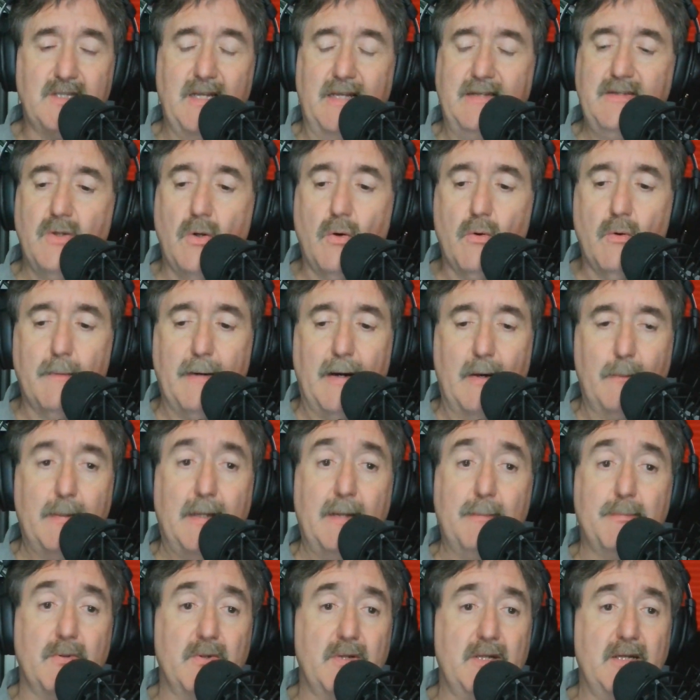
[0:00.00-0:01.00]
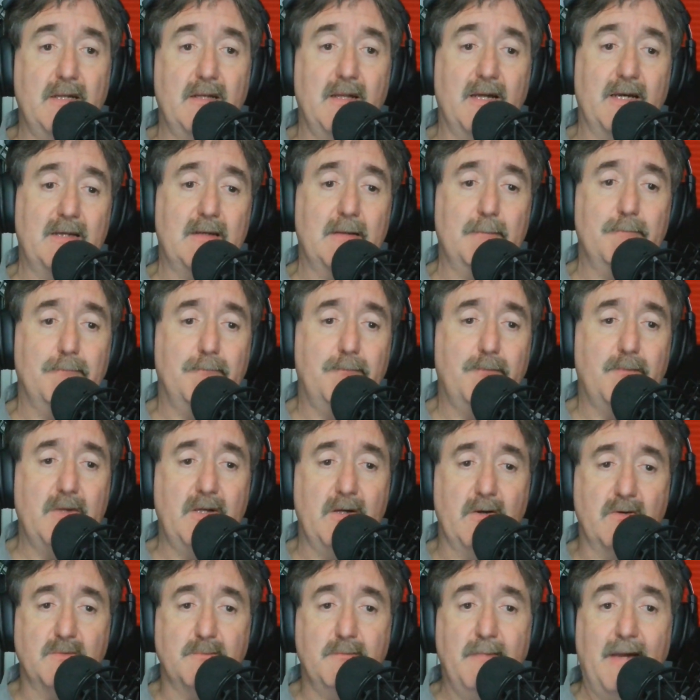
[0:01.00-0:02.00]
They know about people that like,
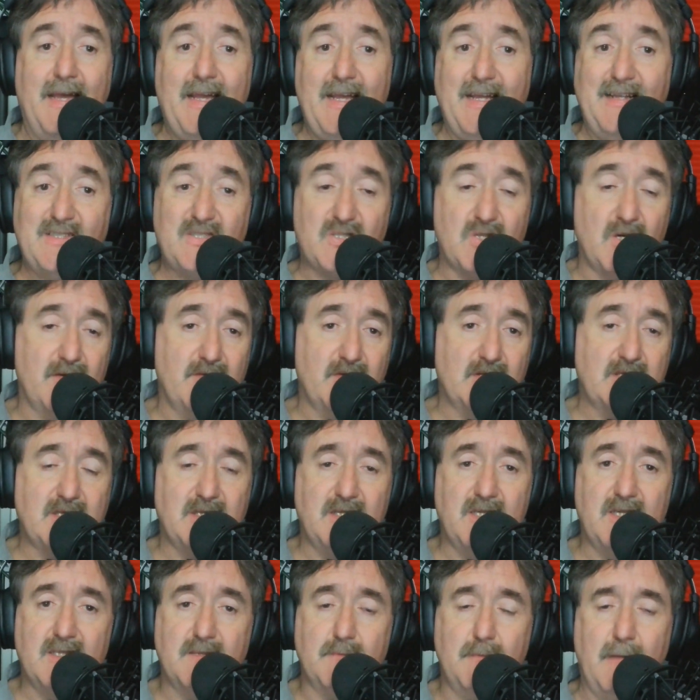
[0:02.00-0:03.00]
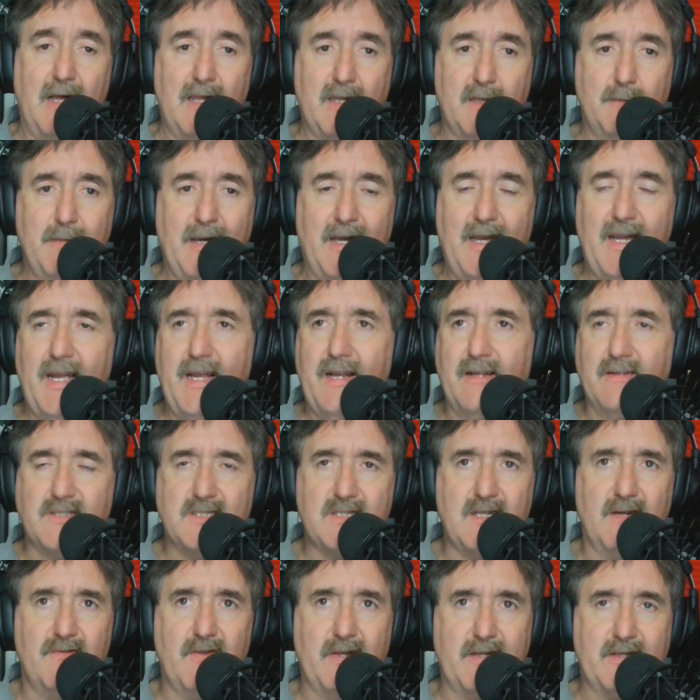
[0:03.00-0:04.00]
maid services, Molly maid and
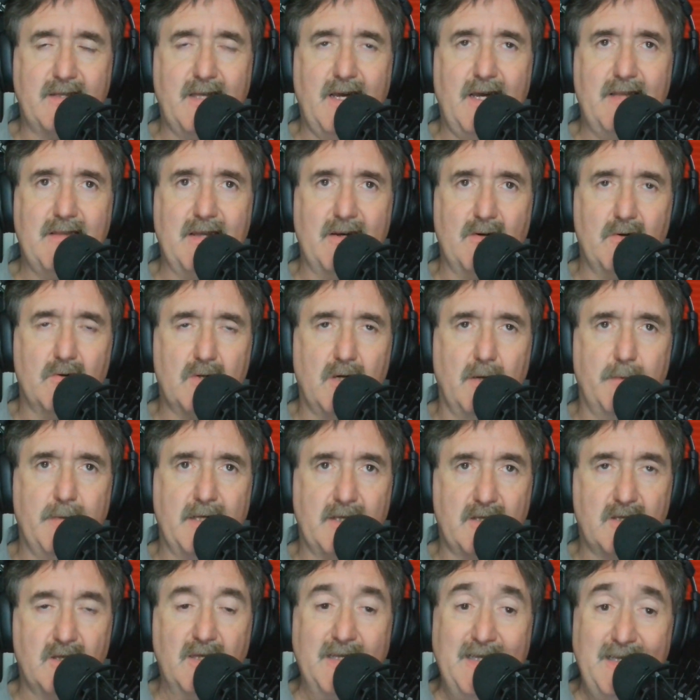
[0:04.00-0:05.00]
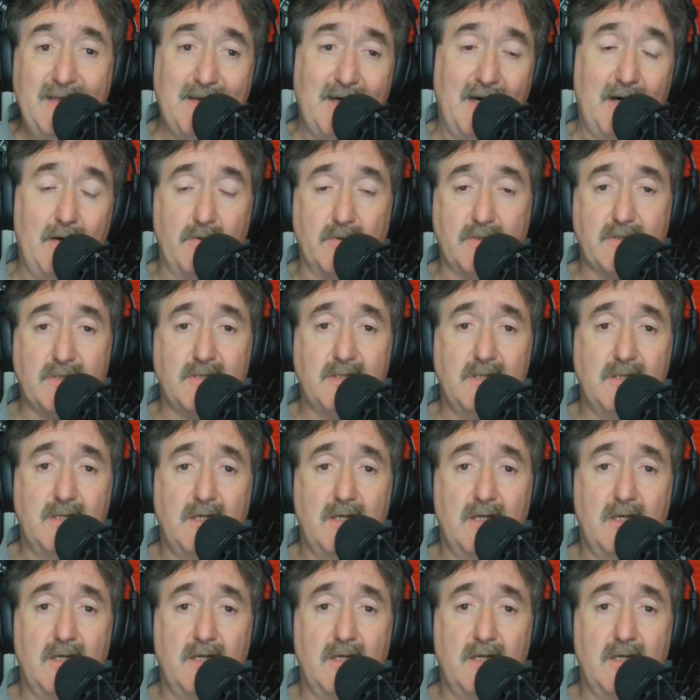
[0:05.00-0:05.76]
stuff like that will come in and clean the house.